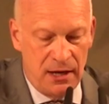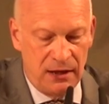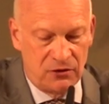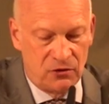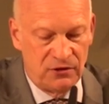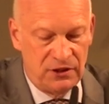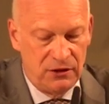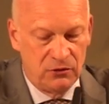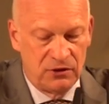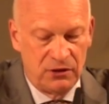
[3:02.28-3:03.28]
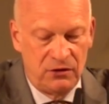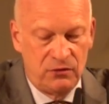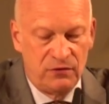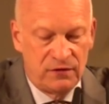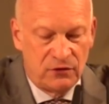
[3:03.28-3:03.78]
and continued in
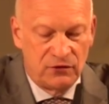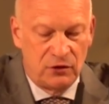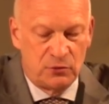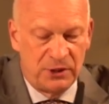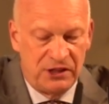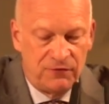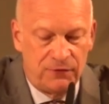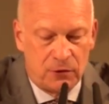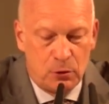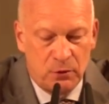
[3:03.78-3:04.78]
2024